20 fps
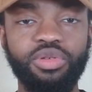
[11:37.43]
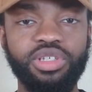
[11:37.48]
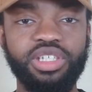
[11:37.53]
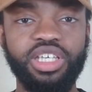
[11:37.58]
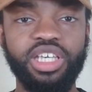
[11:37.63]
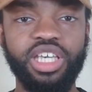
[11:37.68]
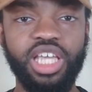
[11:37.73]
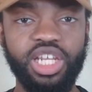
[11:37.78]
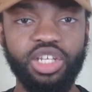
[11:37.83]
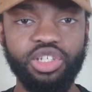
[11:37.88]
will
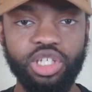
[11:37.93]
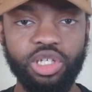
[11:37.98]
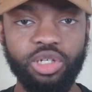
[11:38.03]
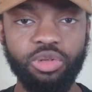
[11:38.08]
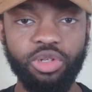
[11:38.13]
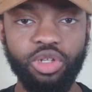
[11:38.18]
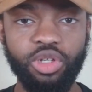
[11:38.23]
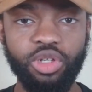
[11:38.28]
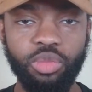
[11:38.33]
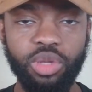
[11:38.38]
see it get a
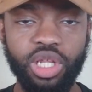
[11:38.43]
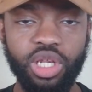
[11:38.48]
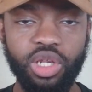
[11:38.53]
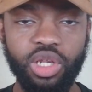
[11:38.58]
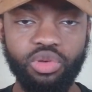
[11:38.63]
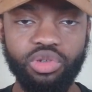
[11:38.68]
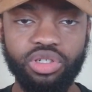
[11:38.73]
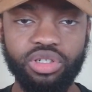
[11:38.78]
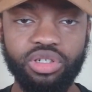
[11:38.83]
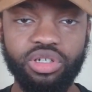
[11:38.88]
little bit
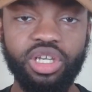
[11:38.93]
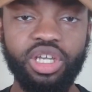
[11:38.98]
looser.